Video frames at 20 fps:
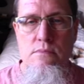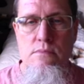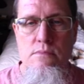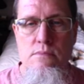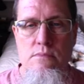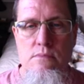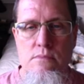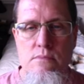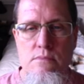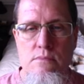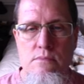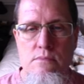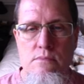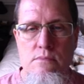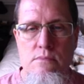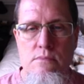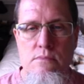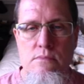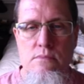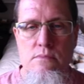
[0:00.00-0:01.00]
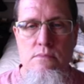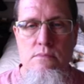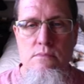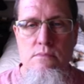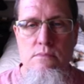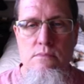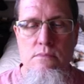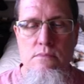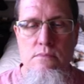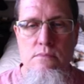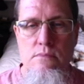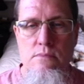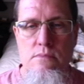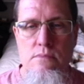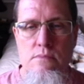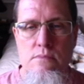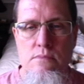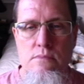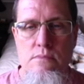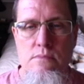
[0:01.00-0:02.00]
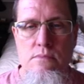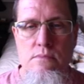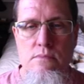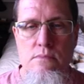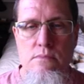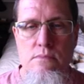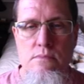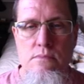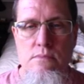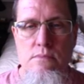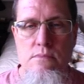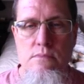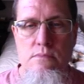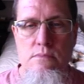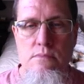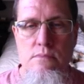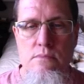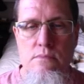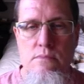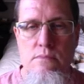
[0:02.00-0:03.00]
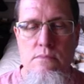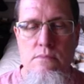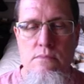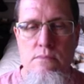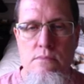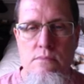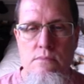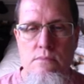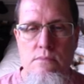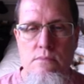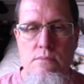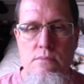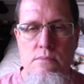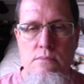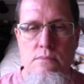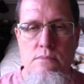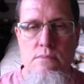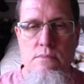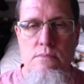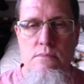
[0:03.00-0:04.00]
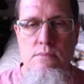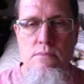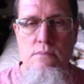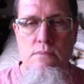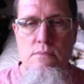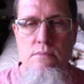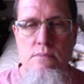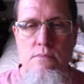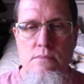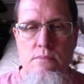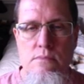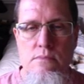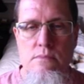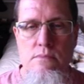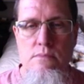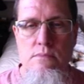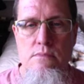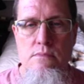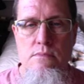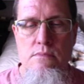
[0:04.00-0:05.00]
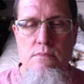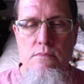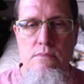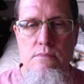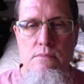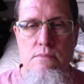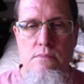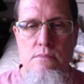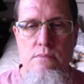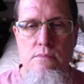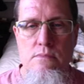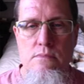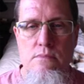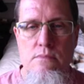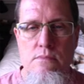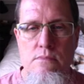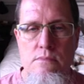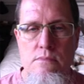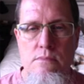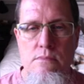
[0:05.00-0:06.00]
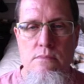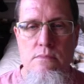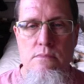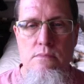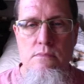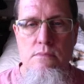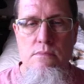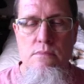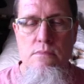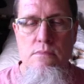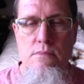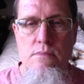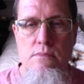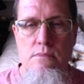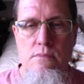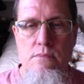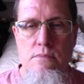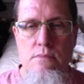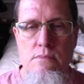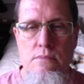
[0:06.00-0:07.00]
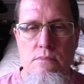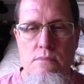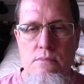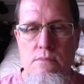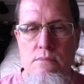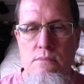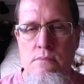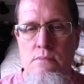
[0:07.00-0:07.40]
The person shown says nothing.